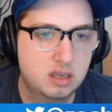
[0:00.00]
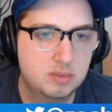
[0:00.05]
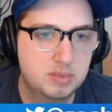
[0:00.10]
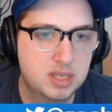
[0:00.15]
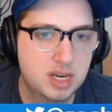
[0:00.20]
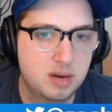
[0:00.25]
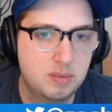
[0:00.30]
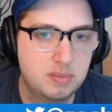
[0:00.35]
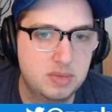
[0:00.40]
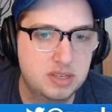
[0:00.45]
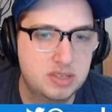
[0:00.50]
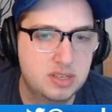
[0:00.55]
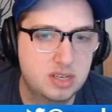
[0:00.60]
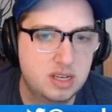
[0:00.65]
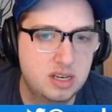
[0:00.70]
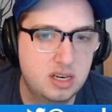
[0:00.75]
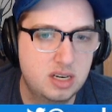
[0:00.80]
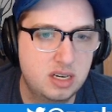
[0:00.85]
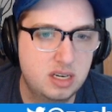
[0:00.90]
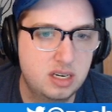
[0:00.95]
Did I miss
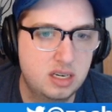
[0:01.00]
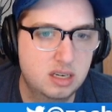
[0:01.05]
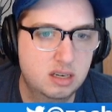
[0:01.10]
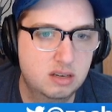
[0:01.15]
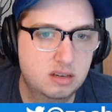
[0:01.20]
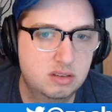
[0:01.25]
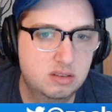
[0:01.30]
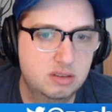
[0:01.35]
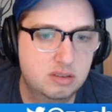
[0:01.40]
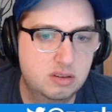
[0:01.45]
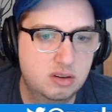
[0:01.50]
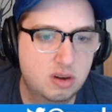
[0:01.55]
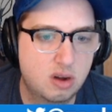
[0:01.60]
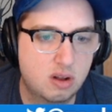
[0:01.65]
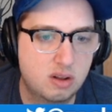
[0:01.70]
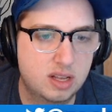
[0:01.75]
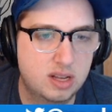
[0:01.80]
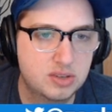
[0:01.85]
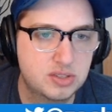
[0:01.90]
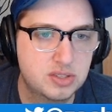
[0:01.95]
any
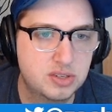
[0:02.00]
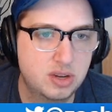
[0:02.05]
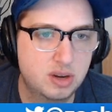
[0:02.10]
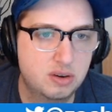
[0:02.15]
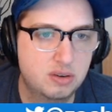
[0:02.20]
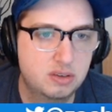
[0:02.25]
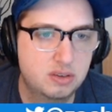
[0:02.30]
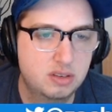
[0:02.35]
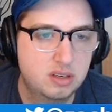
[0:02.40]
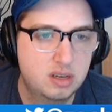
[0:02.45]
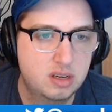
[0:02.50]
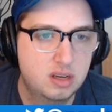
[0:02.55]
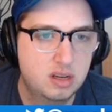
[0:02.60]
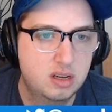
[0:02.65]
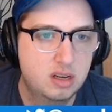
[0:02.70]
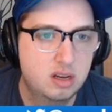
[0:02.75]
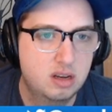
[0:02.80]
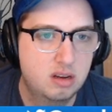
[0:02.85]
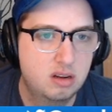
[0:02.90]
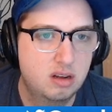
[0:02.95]
callouts? No.
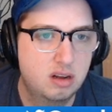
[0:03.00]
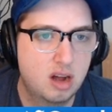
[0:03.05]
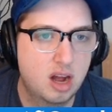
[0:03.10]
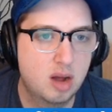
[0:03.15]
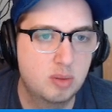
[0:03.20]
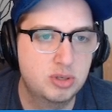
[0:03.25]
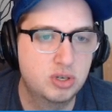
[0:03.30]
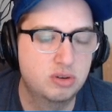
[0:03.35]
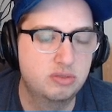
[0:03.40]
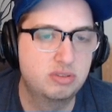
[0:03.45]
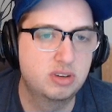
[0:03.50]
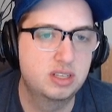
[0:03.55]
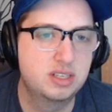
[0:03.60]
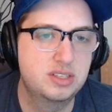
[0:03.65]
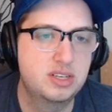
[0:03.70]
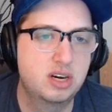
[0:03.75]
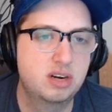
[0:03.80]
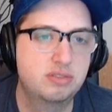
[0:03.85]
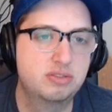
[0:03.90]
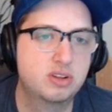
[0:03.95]
Optional
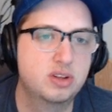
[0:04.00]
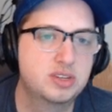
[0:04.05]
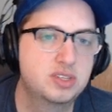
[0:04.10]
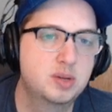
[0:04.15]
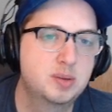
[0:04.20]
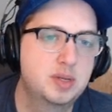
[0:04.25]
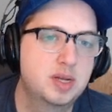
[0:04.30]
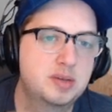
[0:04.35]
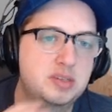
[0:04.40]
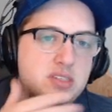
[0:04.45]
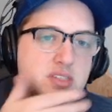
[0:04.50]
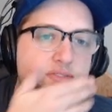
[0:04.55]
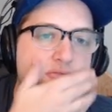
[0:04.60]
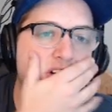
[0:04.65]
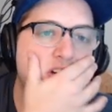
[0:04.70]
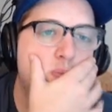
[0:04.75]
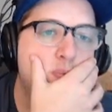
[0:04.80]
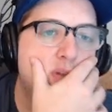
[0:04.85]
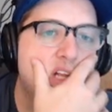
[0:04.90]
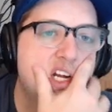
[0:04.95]
voluntary flaw. Sometimes it's
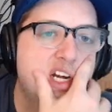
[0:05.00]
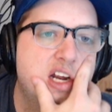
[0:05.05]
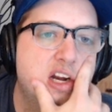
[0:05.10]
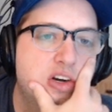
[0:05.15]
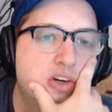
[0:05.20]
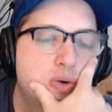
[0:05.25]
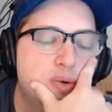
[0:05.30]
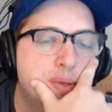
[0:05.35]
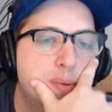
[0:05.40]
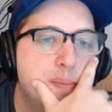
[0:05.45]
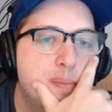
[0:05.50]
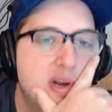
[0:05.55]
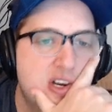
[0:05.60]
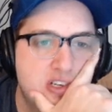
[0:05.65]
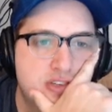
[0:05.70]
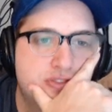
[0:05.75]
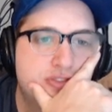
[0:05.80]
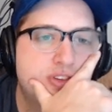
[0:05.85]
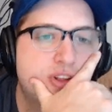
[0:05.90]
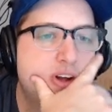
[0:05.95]
fun to play a character with a
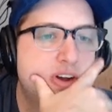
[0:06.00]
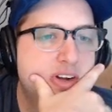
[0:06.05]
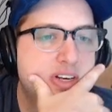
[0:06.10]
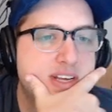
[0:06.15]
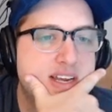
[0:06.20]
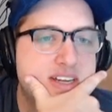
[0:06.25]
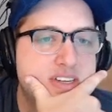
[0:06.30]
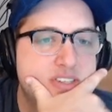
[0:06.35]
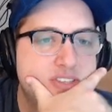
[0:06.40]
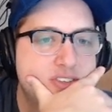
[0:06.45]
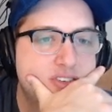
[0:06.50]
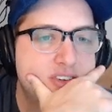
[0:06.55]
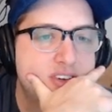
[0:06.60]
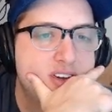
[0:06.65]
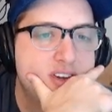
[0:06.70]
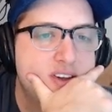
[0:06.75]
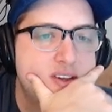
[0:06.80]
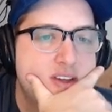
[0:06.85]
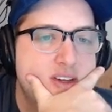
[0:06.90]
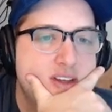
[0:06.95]
major flaw. Yes.
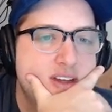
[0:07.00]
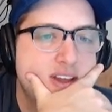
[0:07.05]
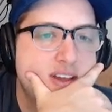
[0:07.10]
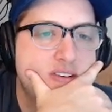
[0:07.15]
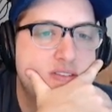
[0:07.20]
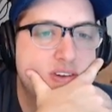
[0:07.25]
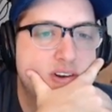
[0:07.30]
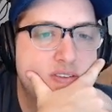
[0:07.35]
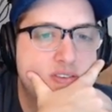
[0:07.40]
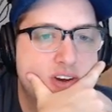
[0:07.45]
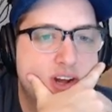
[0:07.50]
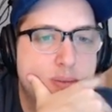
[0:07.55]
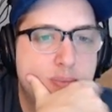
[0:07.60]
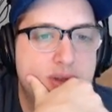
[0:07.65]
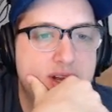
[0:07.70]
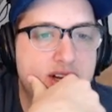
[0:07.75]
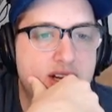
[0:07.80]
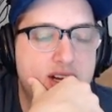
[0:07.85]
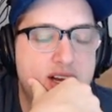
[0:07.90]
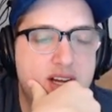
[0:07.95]
Even if not
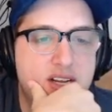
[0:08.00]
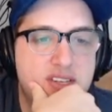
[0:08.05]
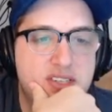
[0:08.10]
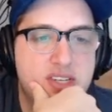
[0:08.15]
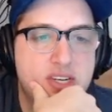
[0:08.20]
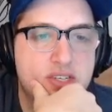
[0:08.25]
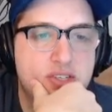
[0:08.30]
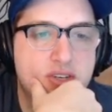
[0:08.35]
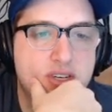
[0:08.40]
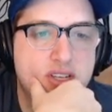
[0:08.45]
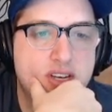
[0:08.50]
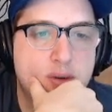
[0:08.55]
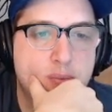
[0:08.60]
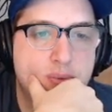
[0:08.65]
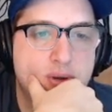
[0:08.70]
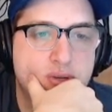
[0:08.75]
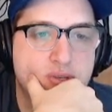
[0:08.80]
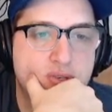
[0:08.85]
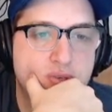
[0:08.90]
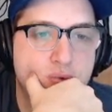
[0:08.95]
playing an ancestry that
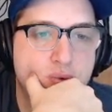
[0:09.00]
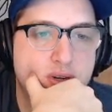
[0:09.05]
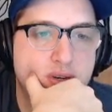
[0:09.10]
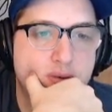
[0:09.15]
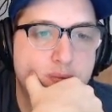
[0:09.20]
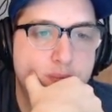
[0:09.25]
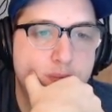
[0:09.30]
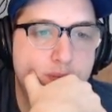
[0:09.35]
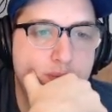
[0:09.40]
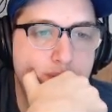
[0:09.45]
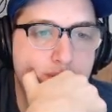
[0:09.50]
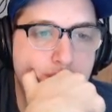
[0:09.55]
imposes one.